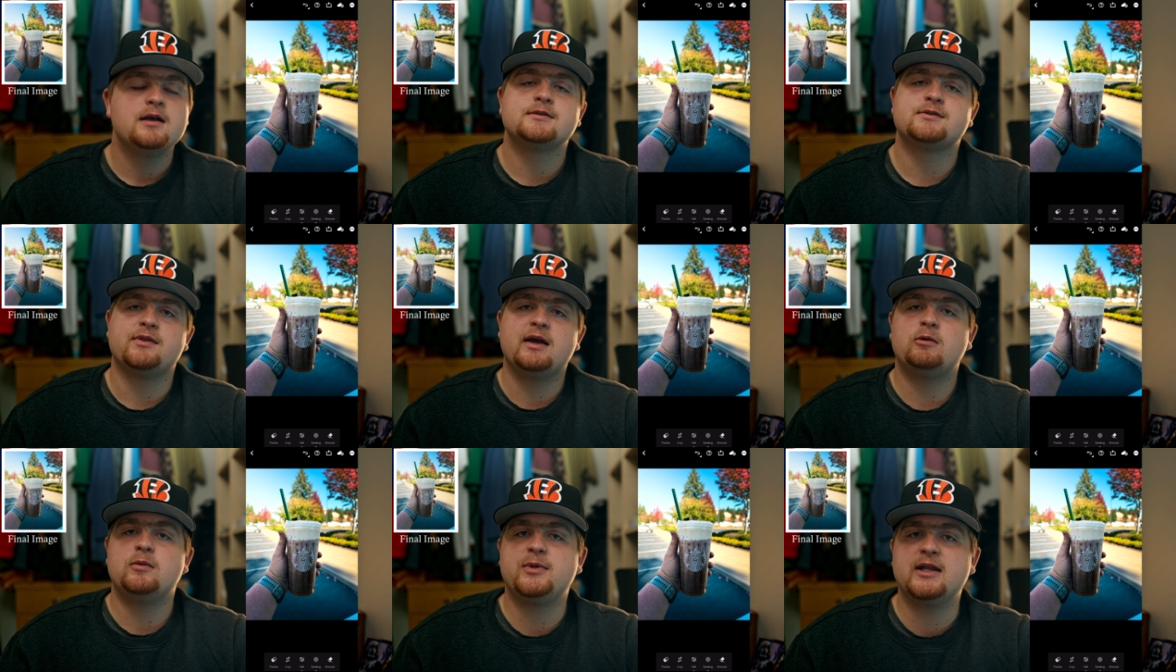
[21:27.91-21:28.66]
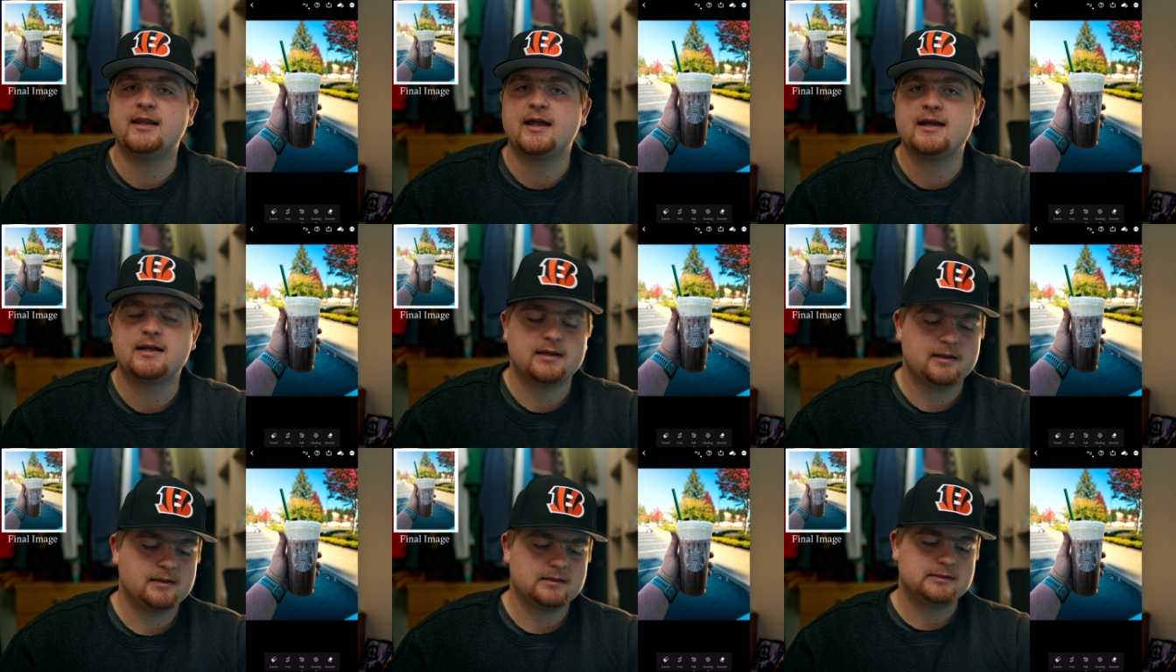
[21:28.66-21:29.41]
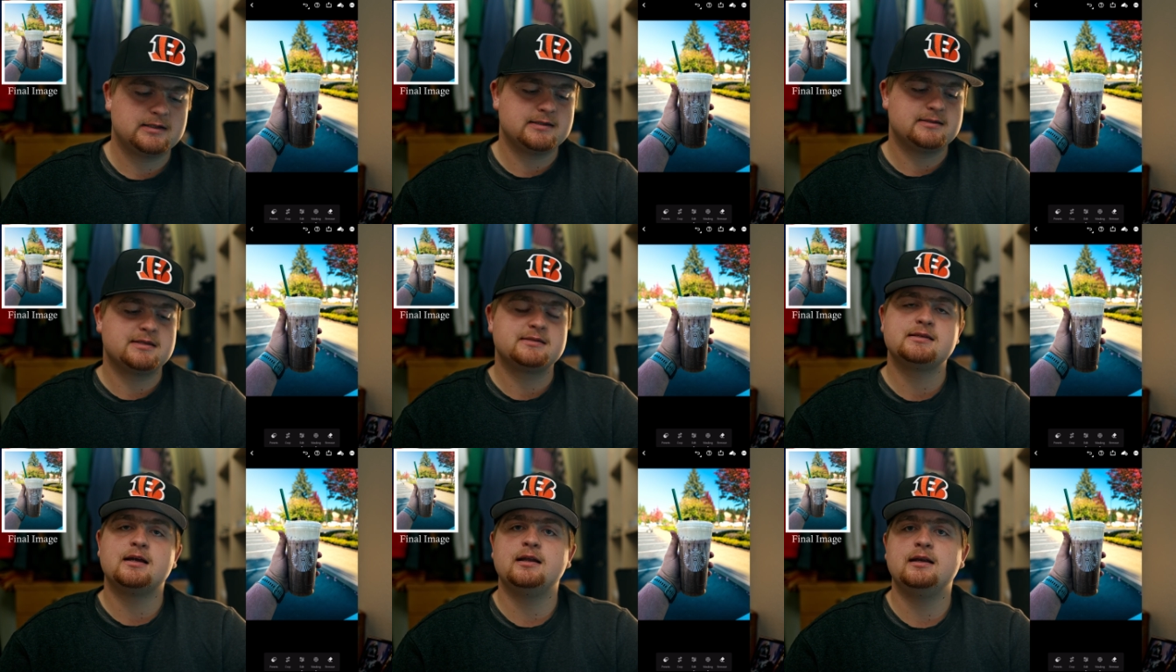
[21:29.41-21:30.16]
So that would be like, because the
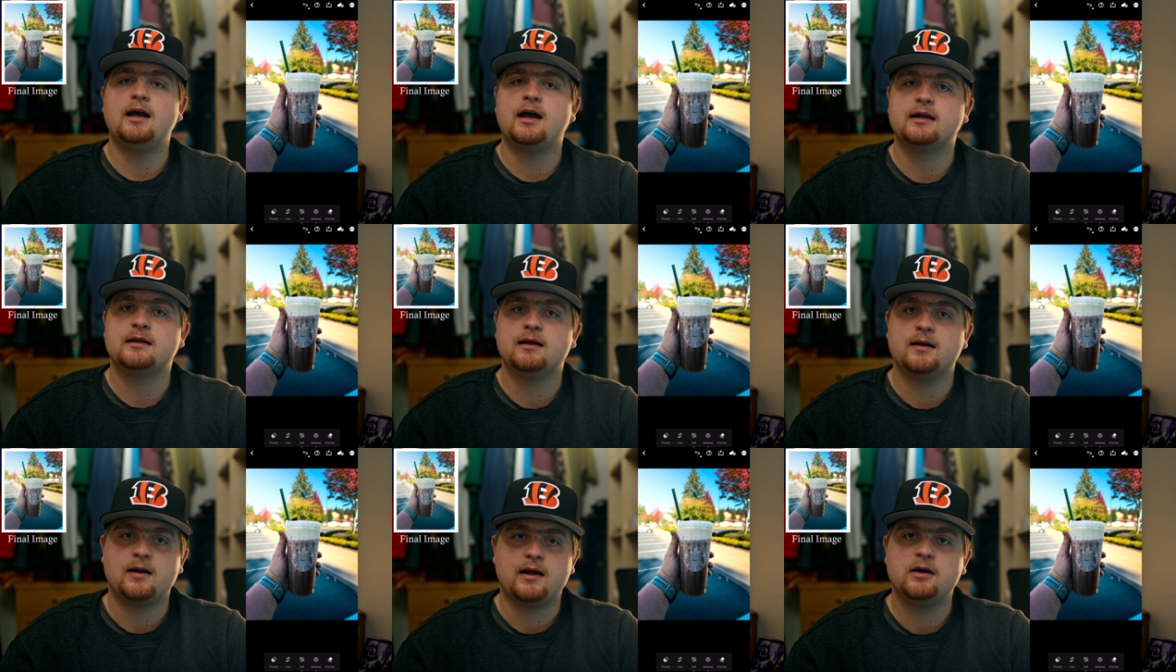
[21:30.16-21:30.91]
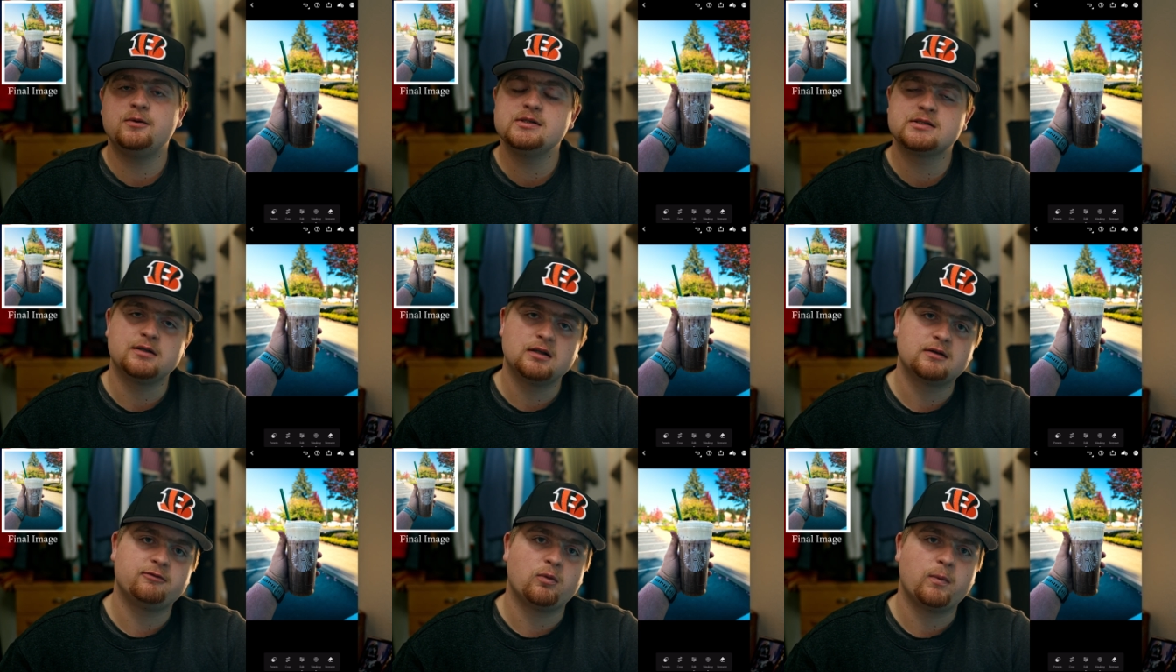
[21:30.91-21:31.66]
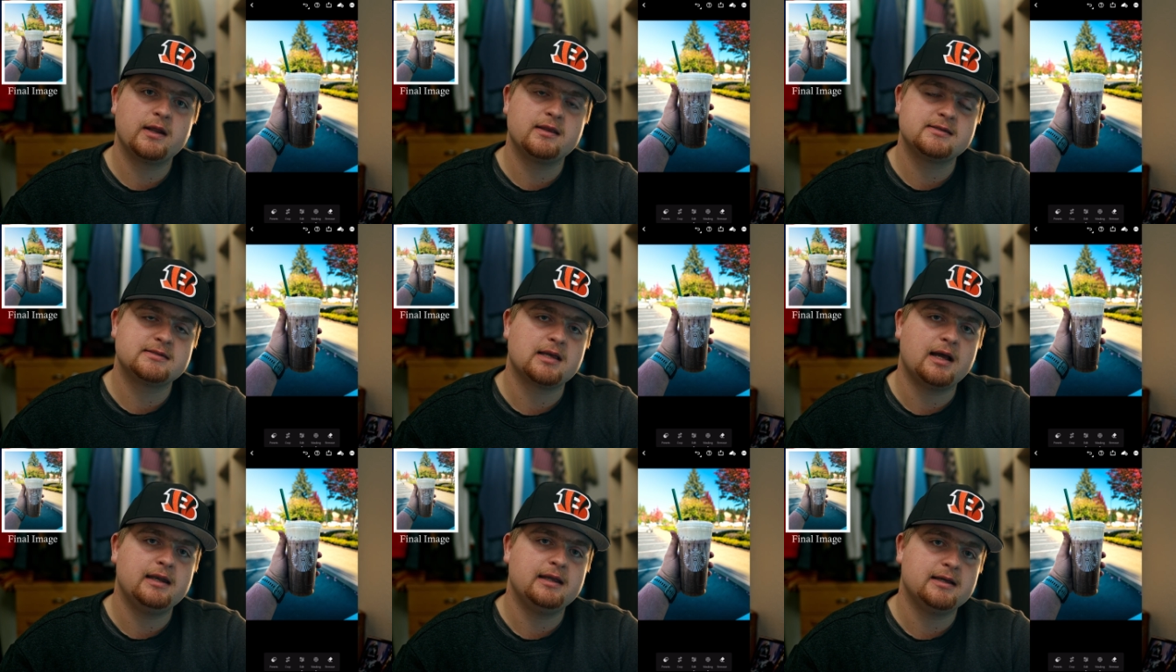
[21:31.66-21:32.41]
sun, I, I always look for where the
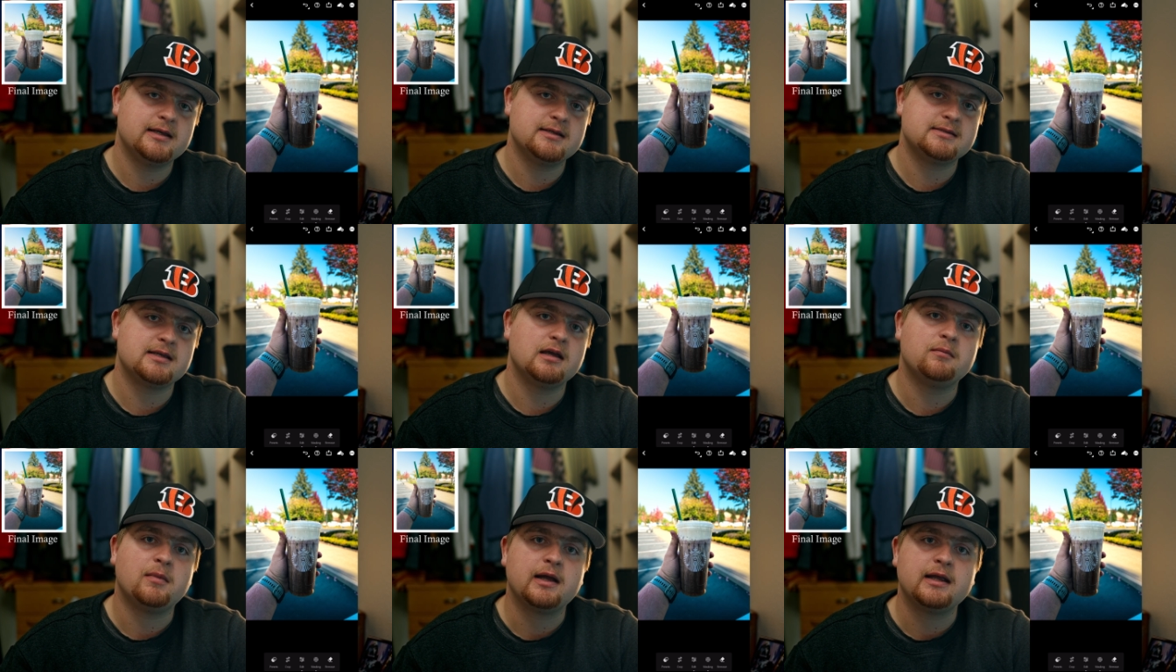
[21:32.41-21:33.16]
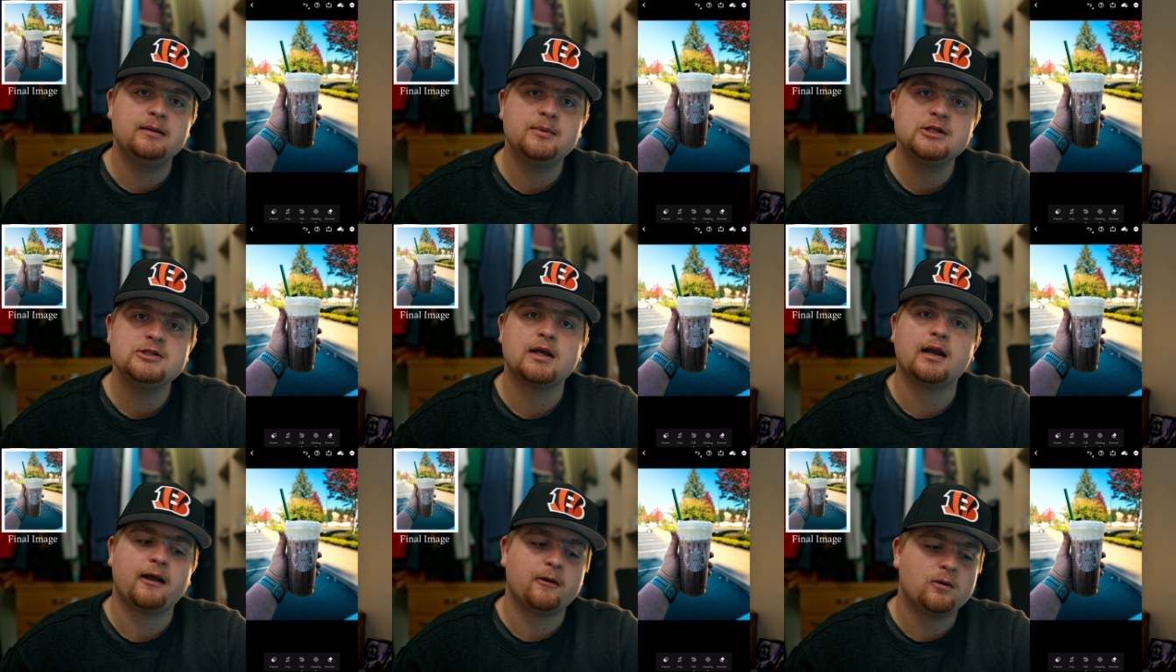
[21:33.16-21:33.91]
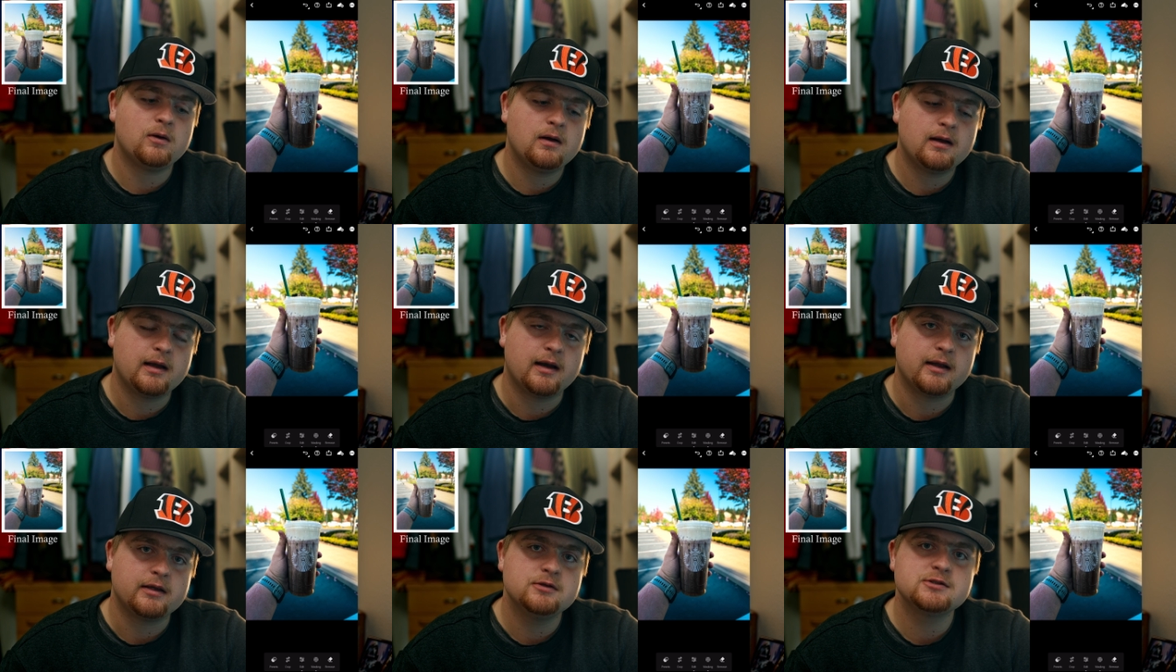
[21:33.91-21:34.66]
sun is in my image and I will
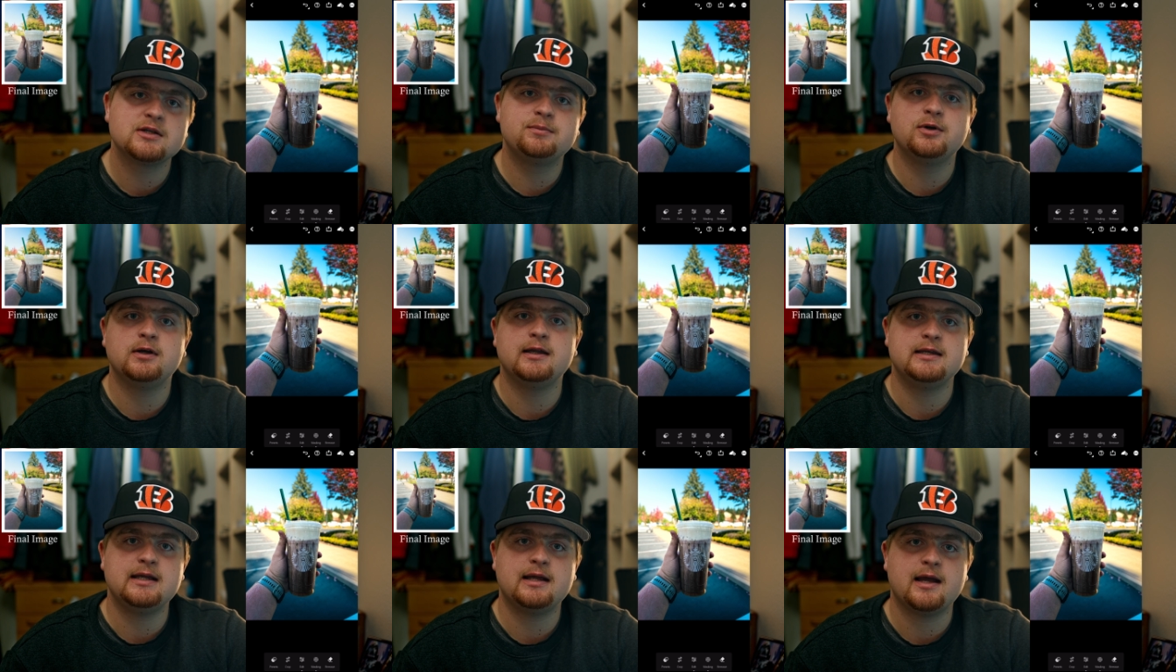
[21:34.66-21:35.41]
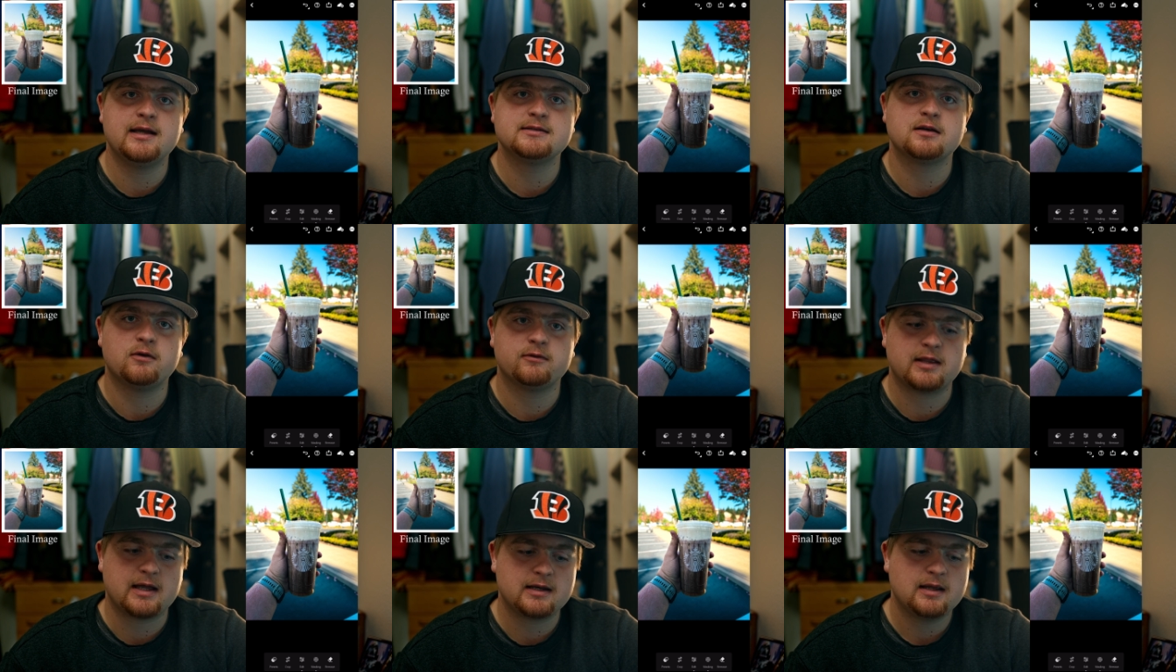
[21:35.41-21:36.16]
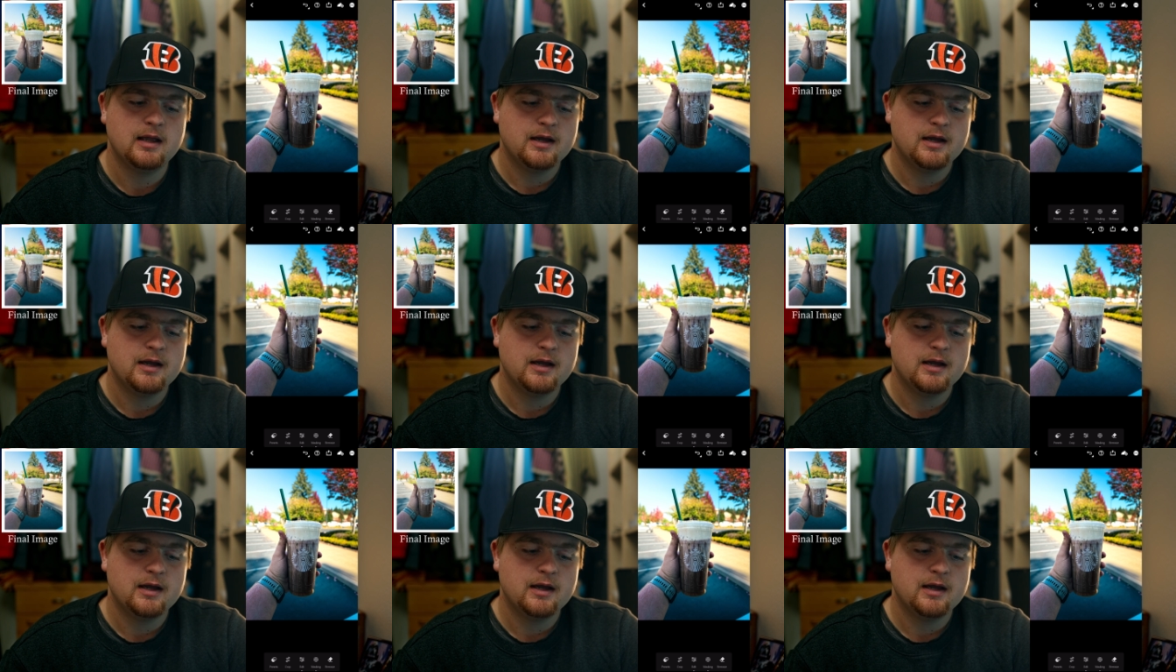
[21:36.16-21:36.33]
and I usually put a dehaze over that